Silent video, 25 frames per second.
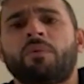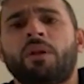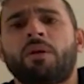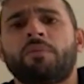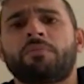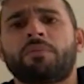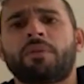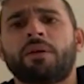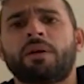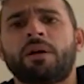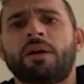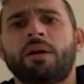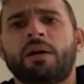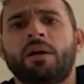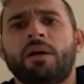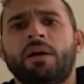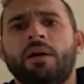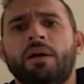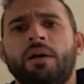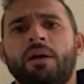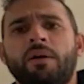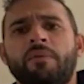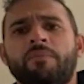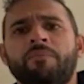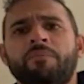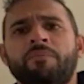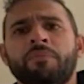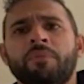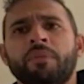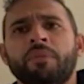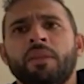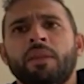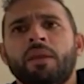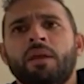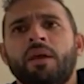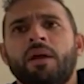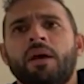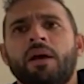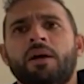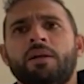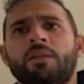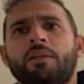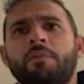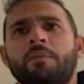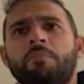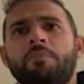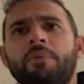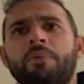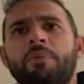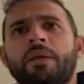of the
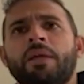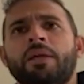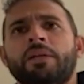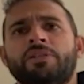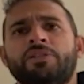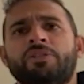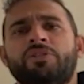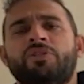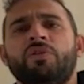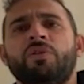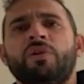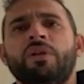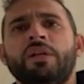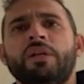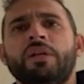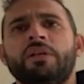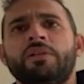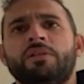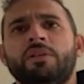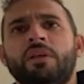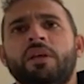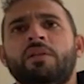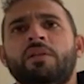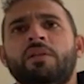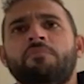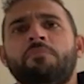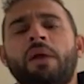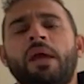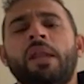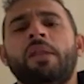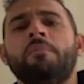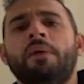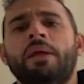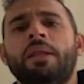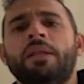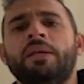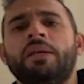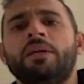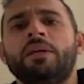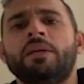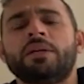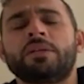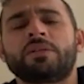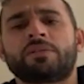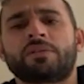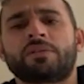biggest series in many many years.